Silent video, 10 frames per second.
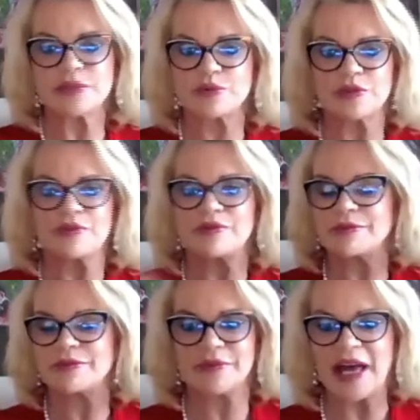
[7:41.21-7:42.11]
Well,
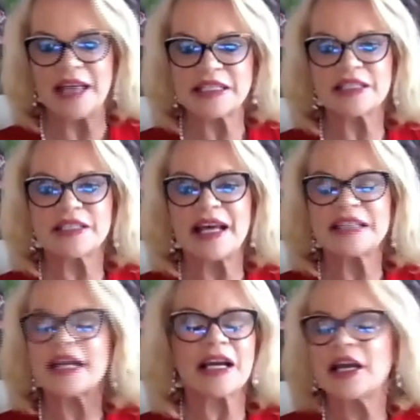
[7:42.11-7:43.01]
that's not going
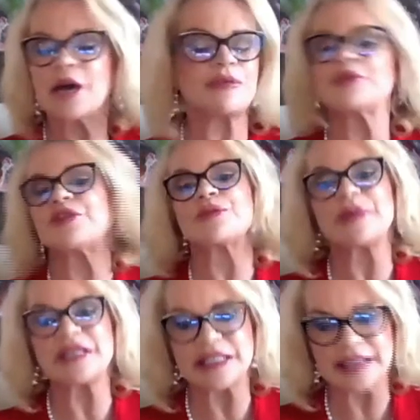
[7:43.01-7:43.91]
to help you with your
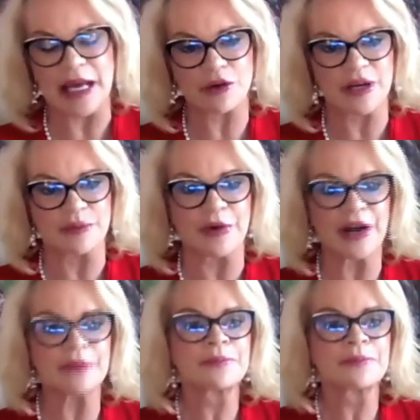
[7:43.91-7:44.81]
business outcome, right?